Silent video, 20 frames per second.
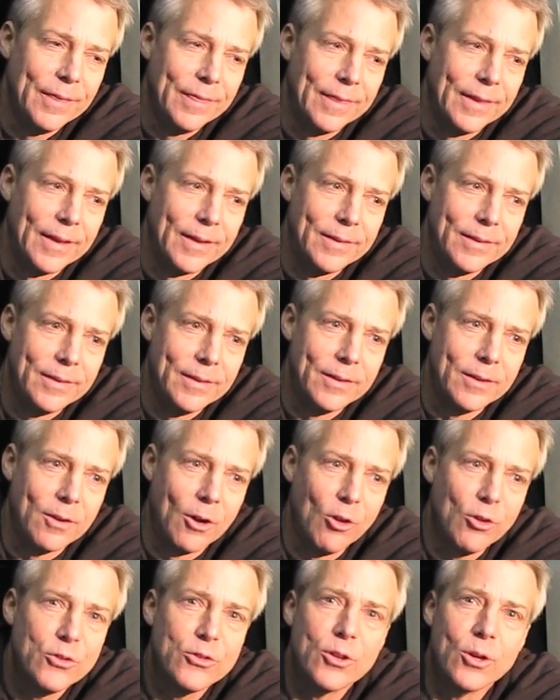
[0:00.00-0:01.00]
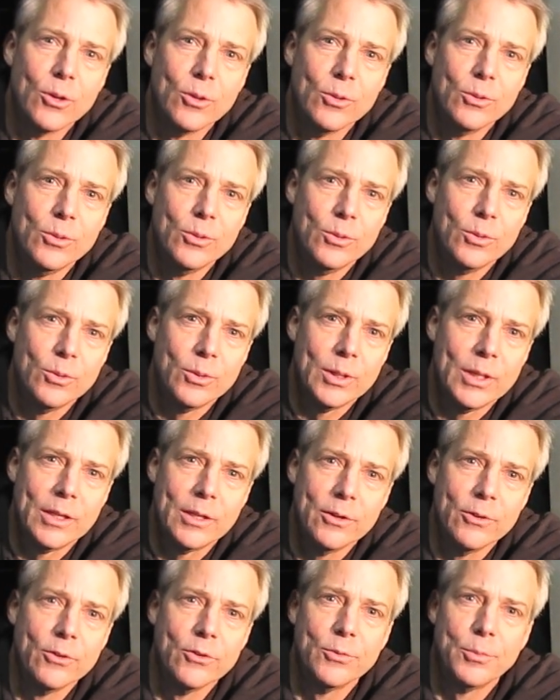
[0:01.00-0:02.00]
that it also
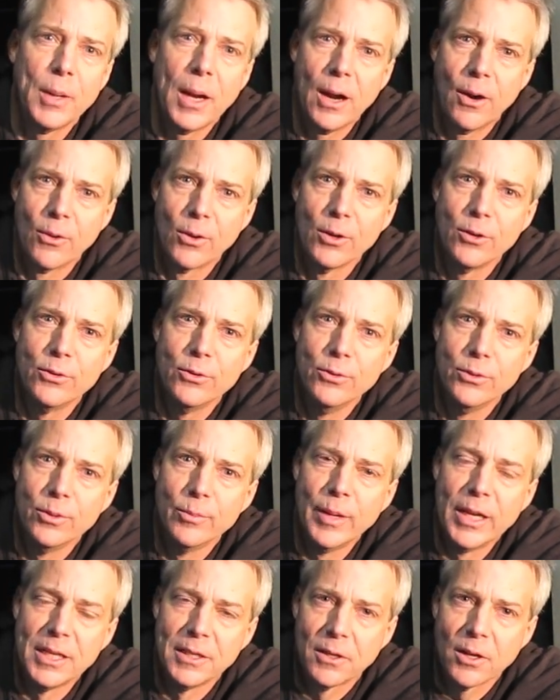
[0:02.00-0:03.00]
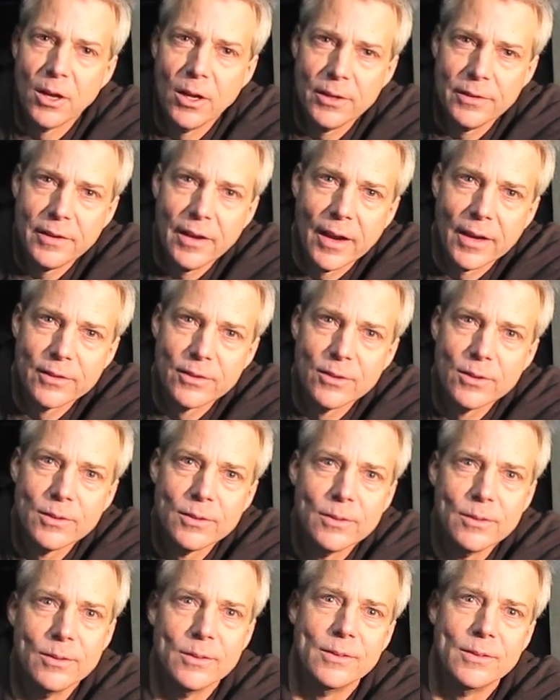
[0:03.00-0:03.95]
kills power to the main contactor,